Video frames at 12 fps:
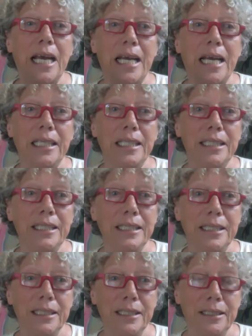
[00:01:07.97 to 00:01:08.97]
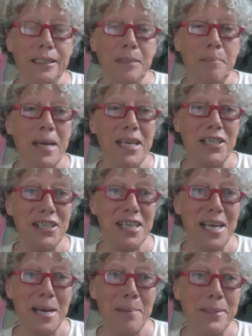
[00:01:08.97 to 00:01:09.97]
and magic
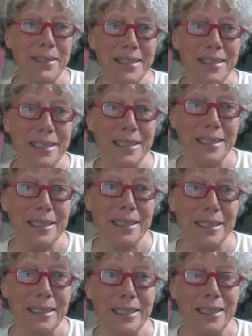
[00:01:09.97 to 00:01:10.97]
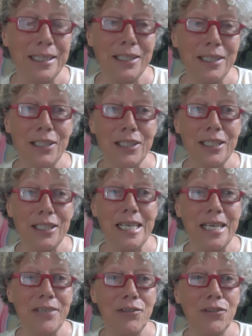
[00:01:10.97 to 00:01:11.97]
happens. It's just a
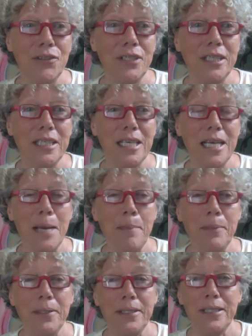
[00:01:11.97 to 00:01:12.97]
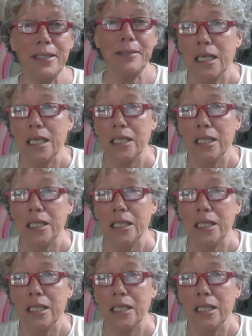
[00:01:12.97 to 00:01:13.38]
natural thing that happens.